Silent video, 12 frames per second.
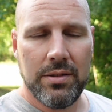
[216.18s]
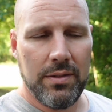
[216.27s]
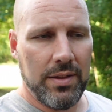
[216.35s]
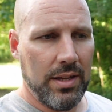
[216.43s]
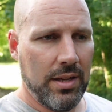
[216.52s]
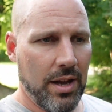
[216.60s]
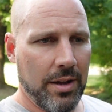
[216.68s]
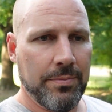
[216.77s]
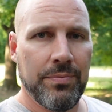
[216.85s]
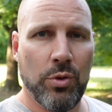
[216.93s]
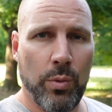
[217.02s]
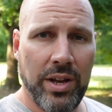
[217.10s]

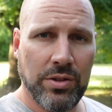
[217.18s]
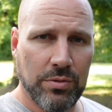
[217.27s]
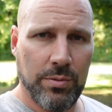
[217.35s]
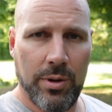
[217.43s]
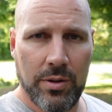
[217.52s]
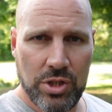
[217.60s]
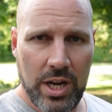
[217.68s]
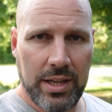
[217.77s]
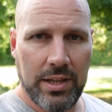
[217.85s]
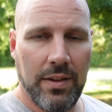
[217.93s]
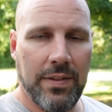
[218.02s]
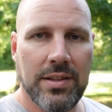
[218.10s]
the rangers when we were
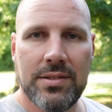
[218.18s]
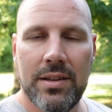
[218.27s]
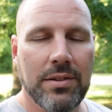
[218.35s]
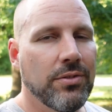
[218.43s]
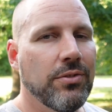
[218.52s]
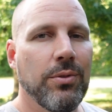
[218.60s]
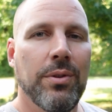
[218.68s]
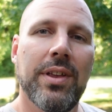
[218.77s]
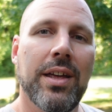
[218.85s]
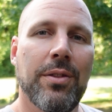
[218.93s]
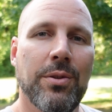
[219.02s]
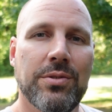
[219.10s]
checking in. They said as soon as
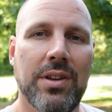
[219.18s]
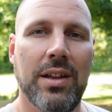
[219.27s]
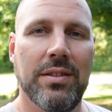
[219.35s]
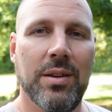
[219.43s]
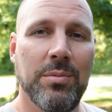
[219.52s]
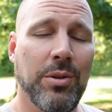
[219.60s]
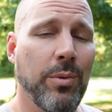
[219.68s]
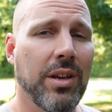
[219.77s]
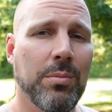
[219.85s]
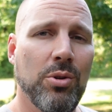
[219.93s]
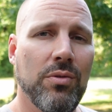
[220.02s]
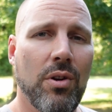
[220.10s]
that other site is empty, we
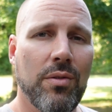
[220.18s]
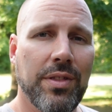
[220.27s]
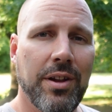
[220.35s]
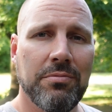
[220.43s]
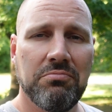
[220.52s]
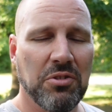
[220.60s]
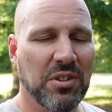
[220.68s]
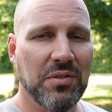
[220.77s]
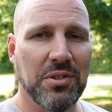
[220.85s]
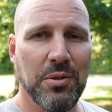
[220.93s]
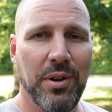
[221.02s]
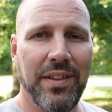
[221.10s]
can move over there. Don't have
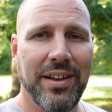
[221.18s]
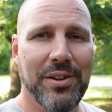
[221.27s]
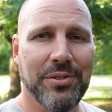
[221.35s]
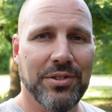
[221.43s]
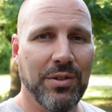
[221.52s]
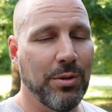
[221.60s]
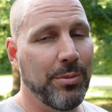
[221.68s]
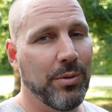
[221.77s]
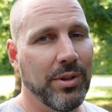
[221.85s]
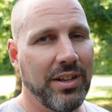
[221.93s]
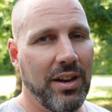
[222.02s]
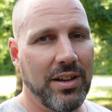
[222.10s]
to do anything else, so it'll be
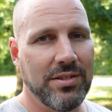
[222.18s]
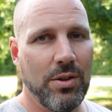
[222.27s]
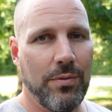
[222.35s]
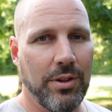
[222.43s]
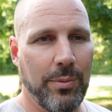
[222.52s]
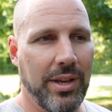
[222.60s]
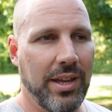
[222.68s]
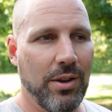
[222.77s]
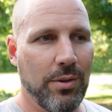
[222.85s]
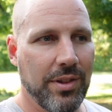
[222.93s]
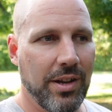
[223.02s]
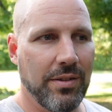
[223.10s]
really nice. Hopefully we can get
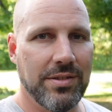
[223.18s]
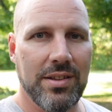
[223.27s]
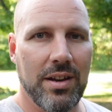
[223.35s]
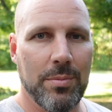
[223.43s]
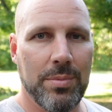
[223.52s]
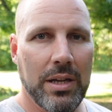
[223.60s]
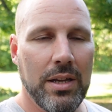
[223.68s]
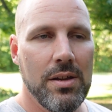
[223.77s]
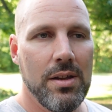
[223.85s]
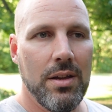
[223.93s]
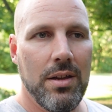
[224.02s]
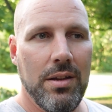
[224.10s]
over there and set up
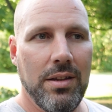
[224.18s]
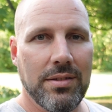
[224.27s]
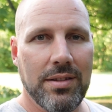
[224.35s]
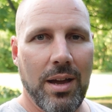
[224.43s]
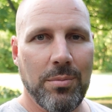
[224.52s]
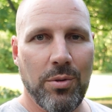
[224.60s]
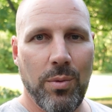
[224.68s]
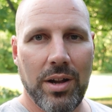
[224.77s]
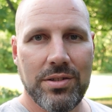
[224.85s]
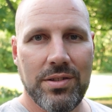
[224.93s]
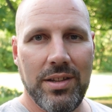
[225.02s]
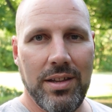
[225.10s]
in time to
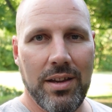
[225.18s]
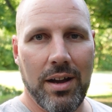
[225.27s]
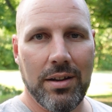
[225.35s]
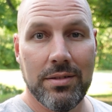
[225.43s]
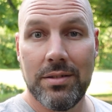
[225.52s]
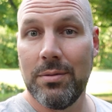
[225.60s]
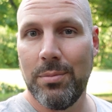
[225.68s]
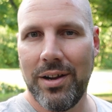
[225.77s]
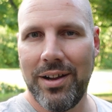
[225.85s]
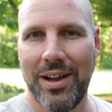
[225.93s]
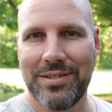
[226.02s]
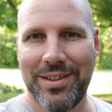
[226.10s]
watch the
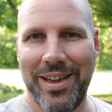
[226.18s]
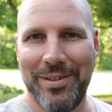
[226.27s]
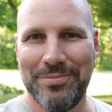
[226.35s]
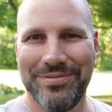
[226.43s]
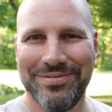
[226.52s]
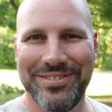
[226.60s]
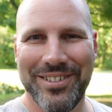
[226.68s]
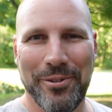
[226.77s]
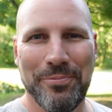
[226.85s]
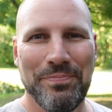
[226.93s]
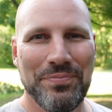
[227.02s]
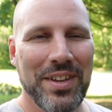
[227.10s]
Buckeyes game. So
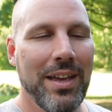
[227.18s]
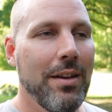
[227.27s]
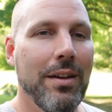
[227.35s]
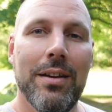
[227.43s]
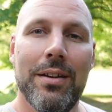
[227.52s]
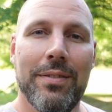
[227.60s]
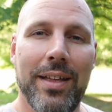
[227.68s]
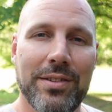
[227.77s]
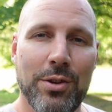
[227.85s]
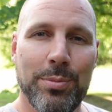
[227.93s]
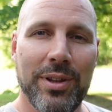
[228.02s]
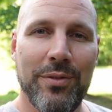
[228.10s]

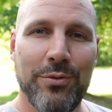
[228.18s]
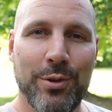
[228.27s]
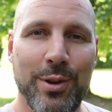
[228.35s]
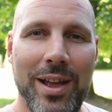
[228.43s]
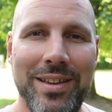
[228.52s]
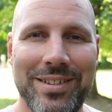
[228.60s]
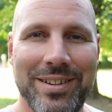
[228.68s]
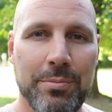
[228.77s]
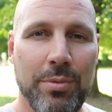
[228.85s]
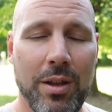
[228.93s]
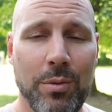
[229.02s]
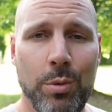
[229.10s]
that's our plan for today.
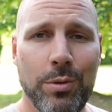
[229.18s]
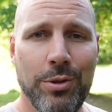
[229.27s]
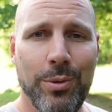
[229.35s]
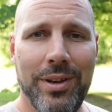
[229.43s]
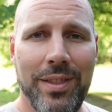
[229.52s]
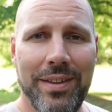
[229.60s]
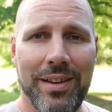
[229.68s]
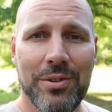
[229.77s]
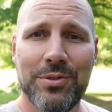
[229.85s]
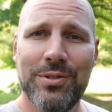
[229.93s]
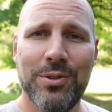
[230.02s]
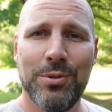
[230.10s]
Probably won't do anything
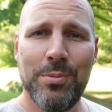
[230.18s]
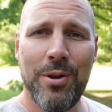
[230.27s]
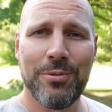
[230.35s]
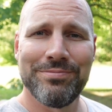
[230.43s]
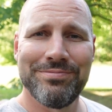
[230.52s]
else until tomorrow.